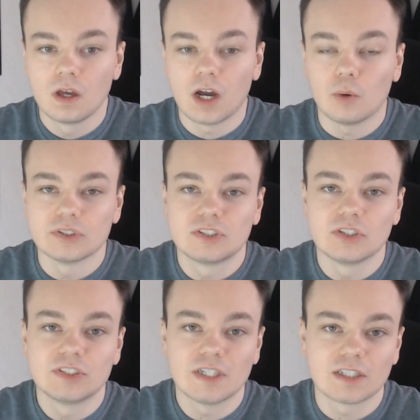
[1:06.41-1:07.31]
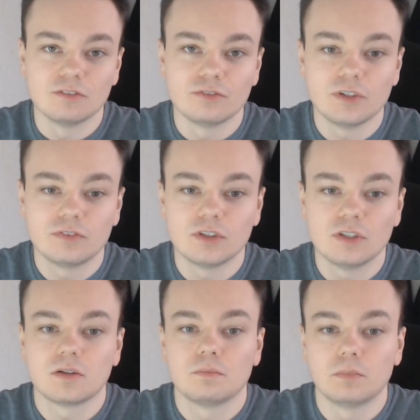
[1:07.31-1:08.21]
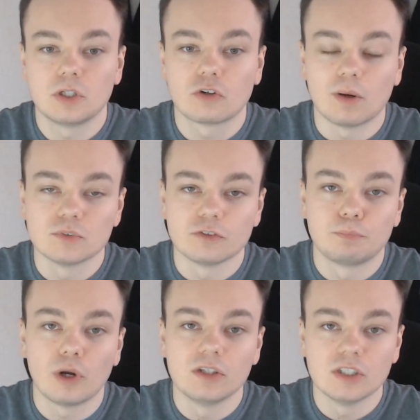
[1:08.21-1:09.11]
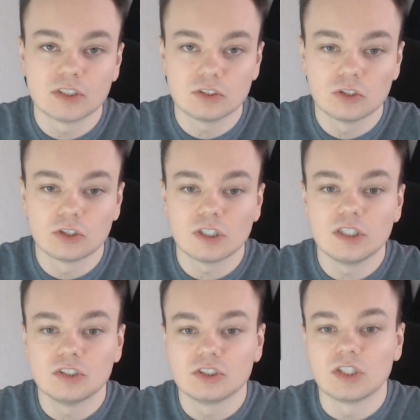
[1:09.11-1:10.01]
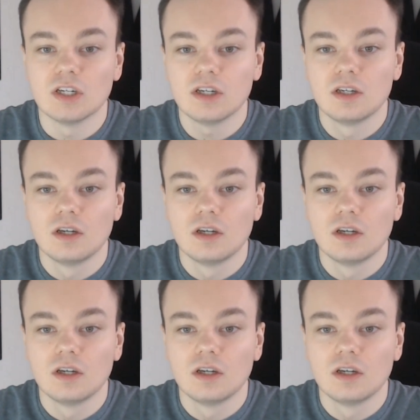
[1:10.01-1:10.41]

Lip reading: I was still taking 50 milligrams of prednisolone each day,